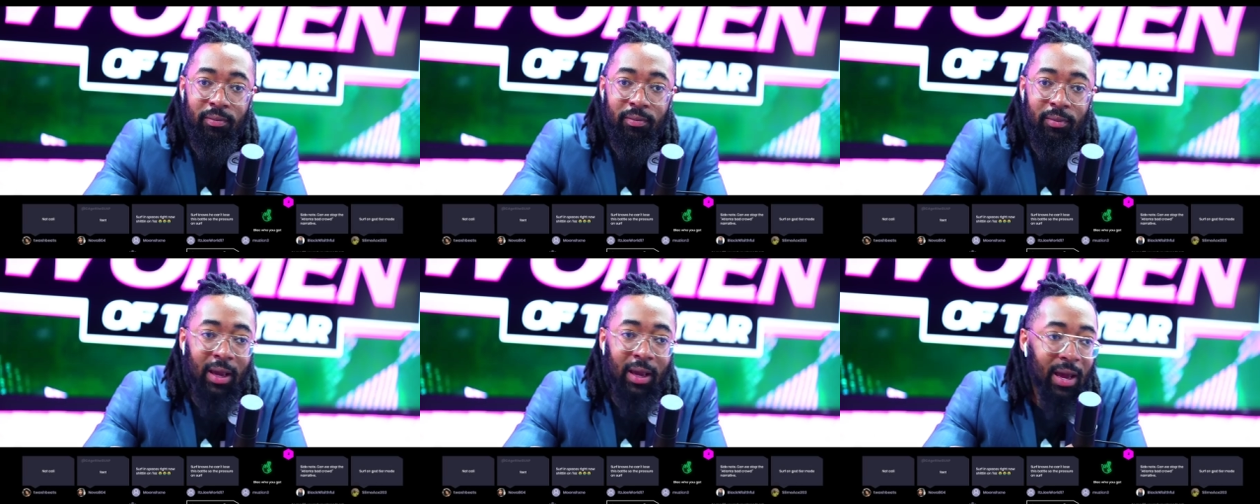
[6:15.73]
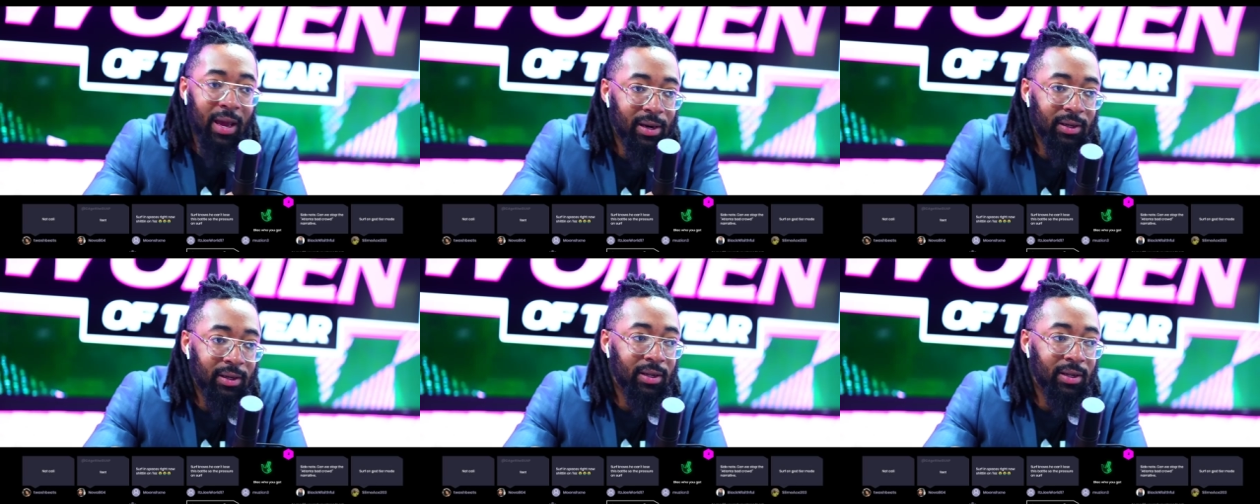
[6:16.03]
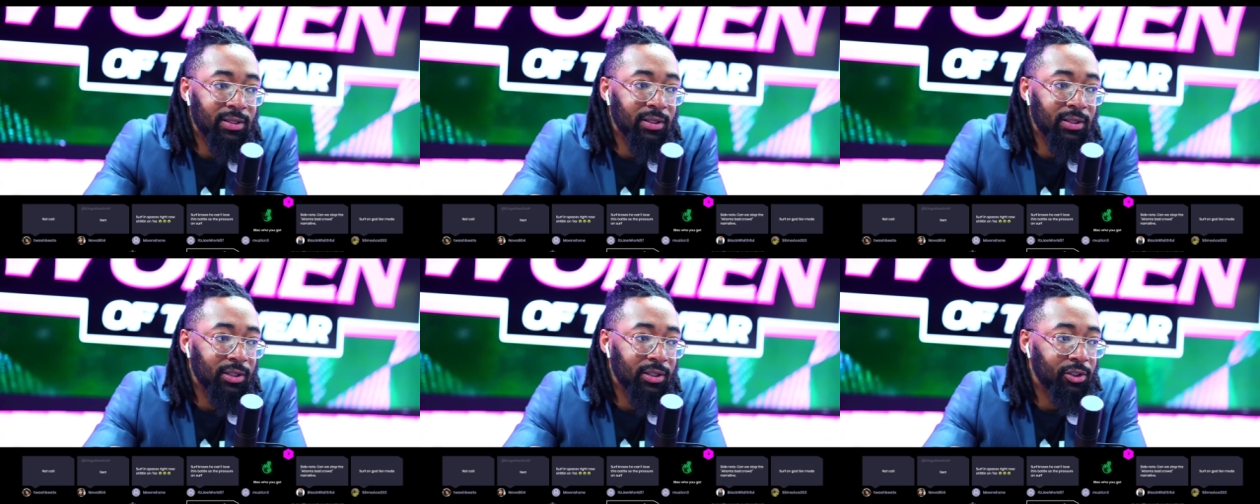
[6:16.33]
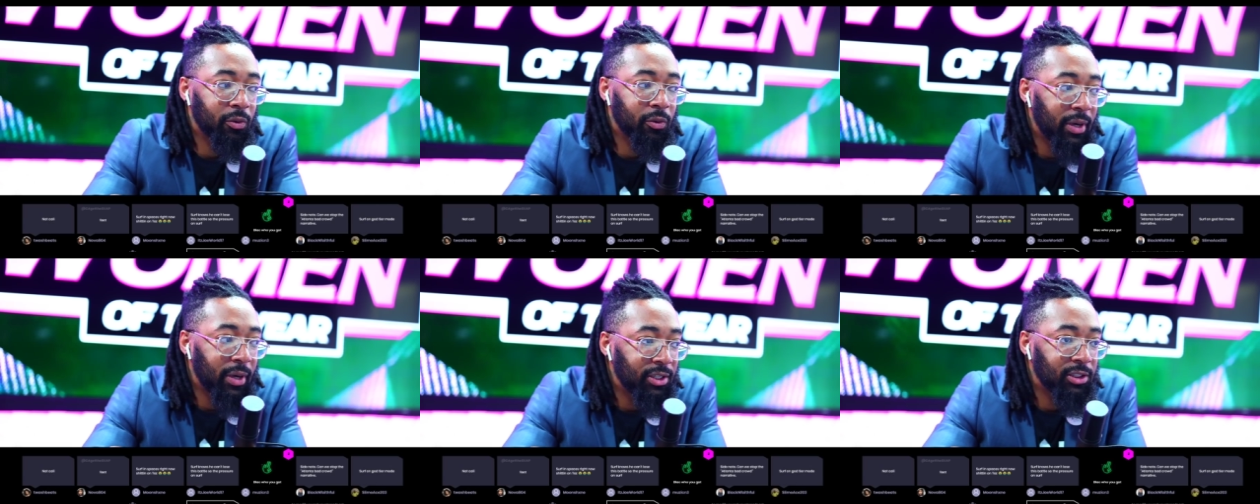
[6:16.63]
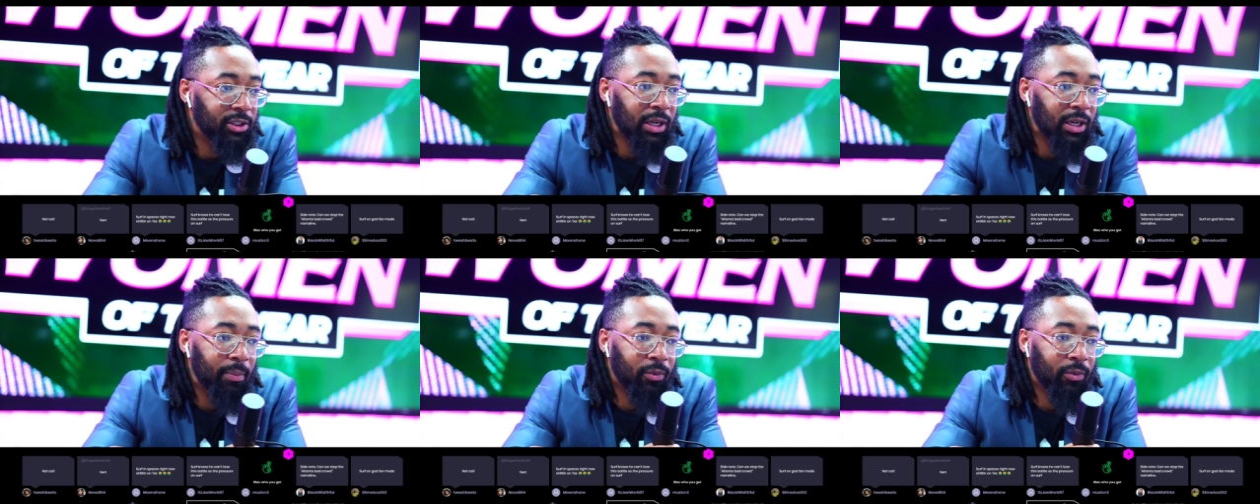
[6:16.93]
analyst in the
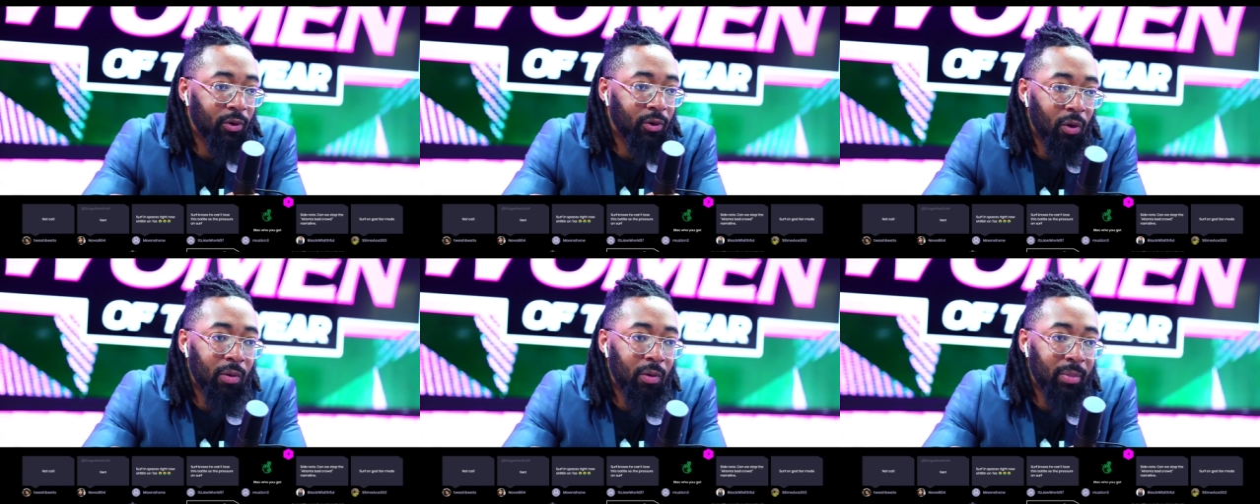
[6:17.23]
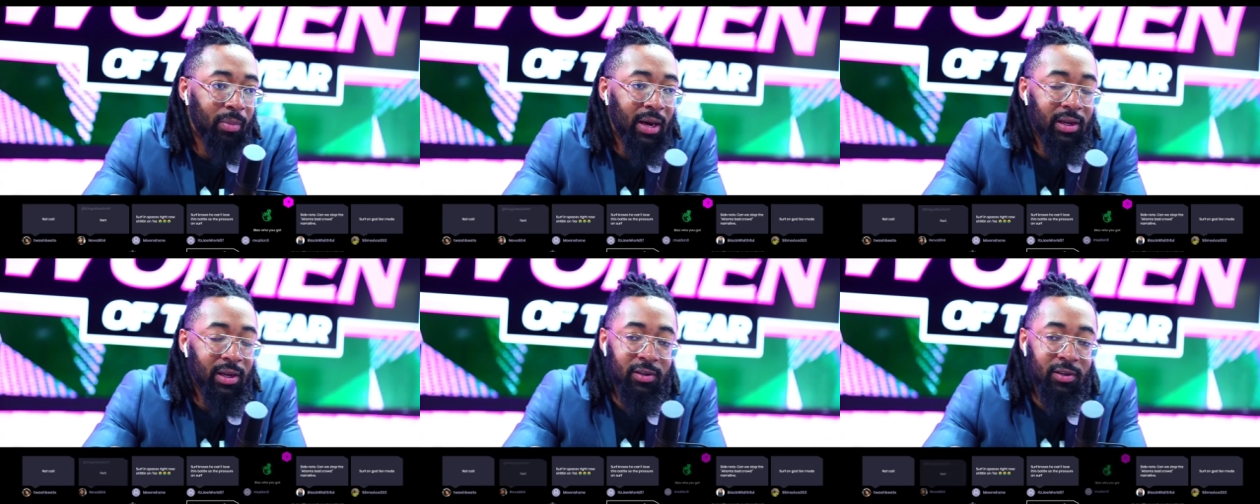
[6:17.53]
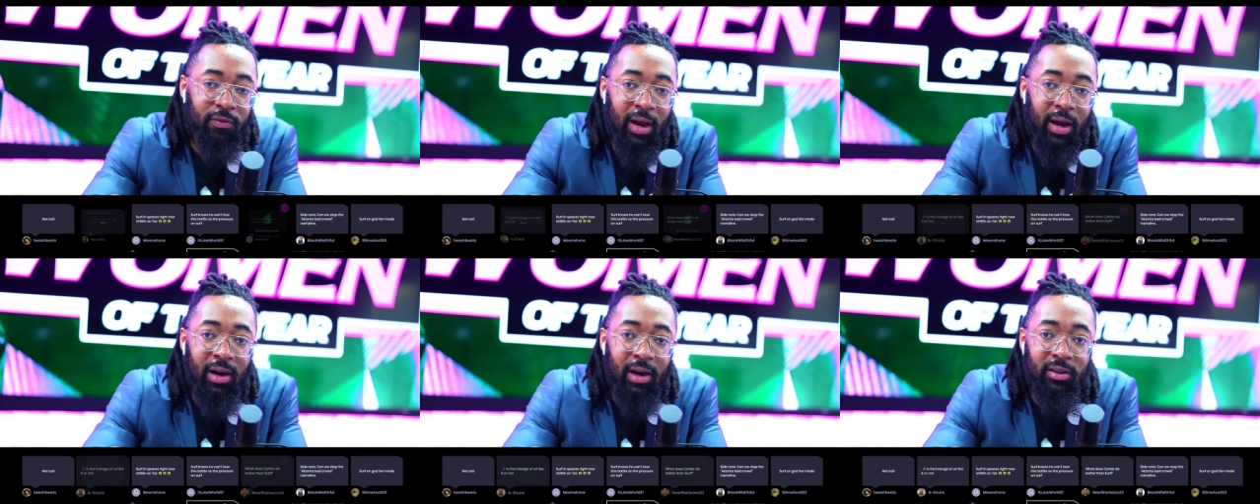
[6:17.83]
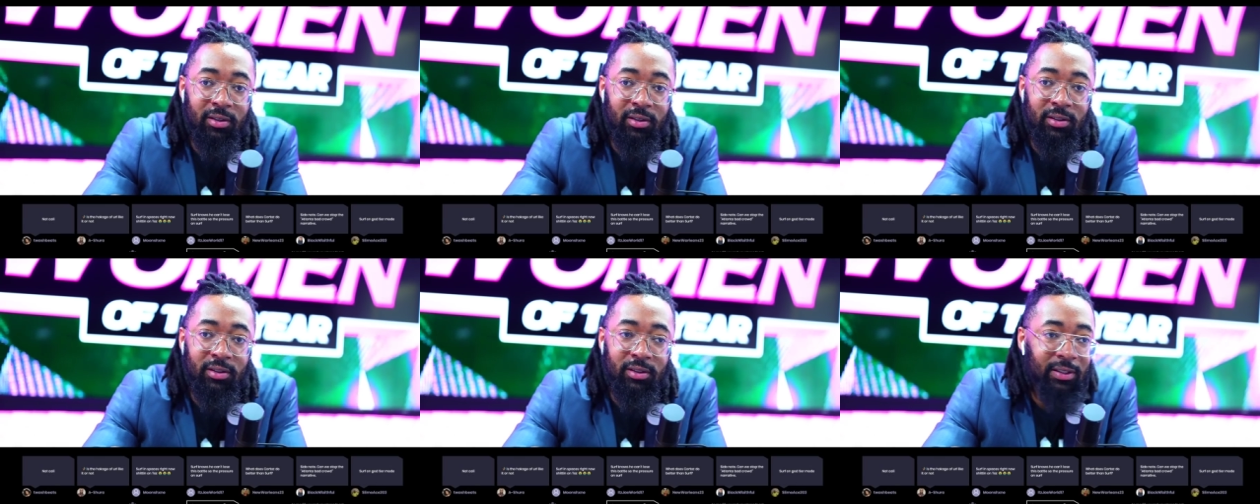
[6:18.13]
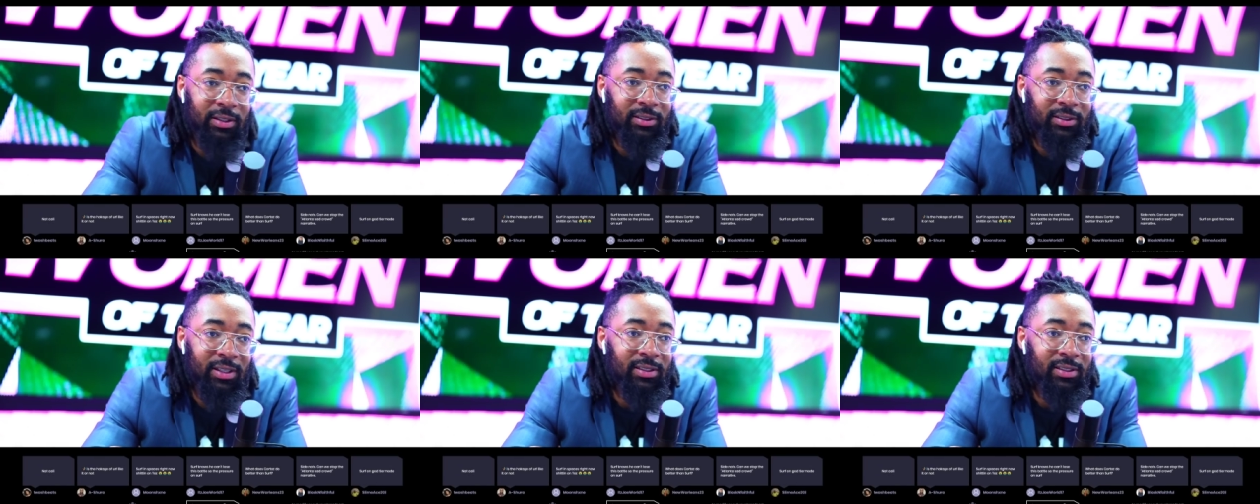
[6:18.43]
situation, I'm going by these factors.
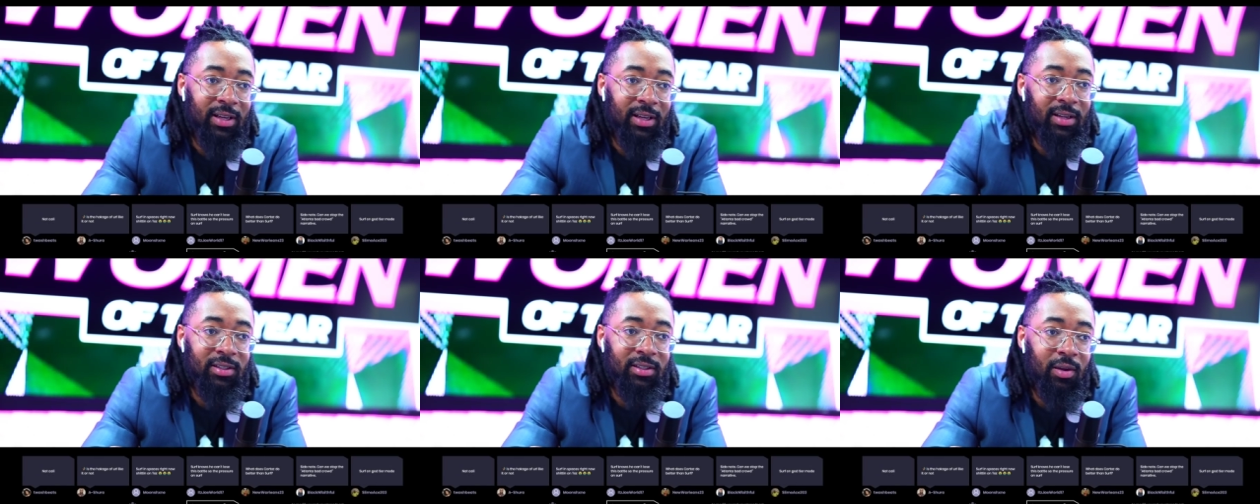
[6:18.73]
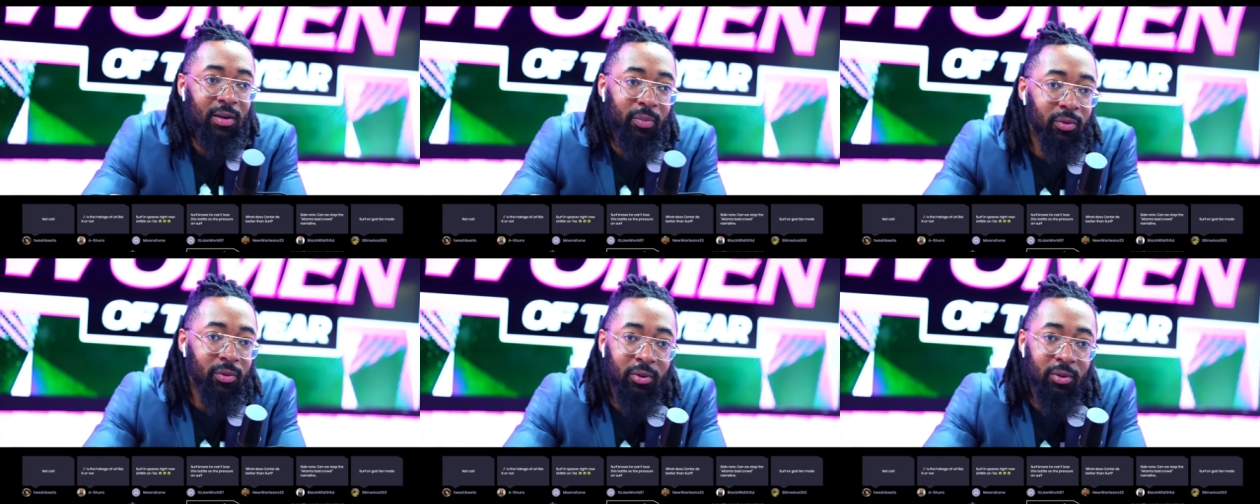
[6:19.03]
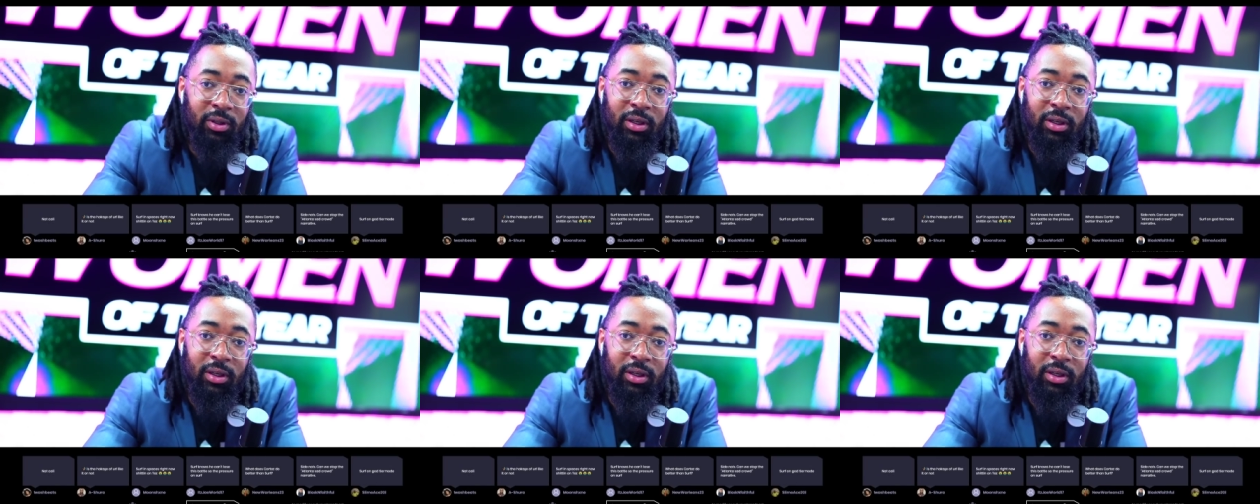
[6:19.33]
It's just that simple.